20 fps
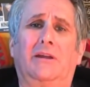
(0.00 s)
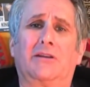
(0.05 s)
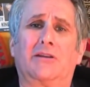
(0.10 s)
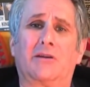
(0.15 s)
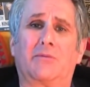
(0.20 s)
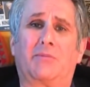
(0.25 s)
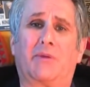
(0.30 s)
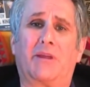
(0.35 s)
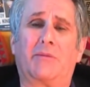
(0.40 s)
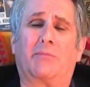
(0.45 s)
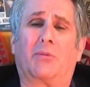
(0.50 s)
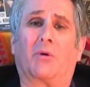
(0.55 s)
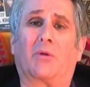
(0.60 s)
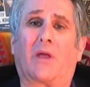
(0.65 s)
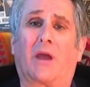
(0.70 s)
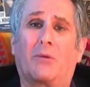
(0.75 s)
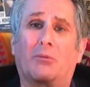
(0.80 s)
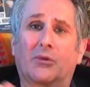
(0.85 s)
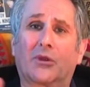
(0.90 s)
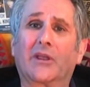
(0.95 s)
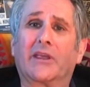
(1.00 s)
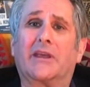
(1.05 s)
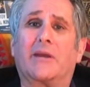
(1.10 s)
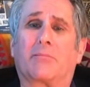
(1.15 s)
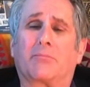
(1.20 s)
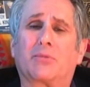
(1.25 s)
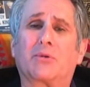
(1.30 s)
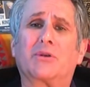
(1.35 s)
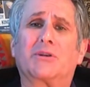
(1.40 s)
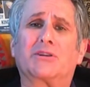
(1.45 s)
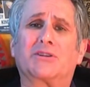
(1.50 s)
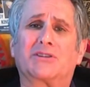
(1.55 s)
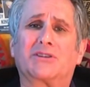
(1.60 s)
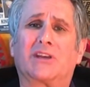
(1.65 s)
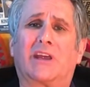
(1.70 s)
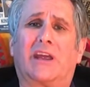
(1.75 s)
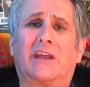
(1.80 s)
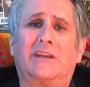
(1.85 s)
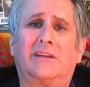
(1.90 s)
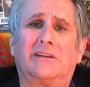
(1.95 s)
to people that really
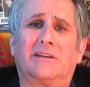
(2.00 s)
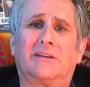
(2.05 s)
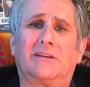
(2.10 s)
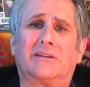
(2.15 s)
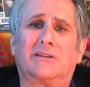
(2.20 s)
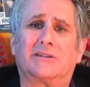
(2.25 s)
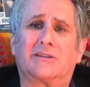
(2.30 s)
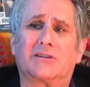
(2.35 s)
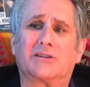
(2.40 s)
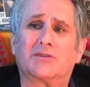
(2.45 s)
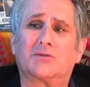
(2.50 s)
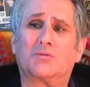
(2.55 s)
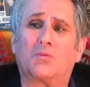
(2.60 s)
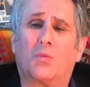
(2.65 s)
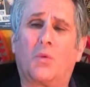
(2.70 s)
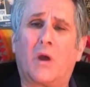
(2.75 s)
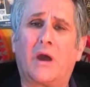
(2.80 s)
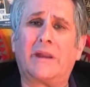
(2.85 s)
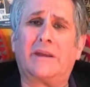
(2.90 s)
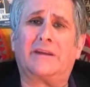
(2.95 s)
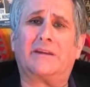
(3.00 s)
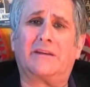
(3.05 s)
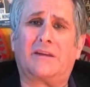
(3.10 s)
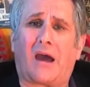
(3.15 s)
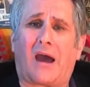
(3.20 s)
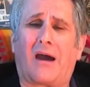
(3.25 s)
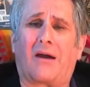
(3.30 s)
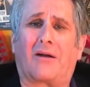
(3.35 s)
appreciate just $1,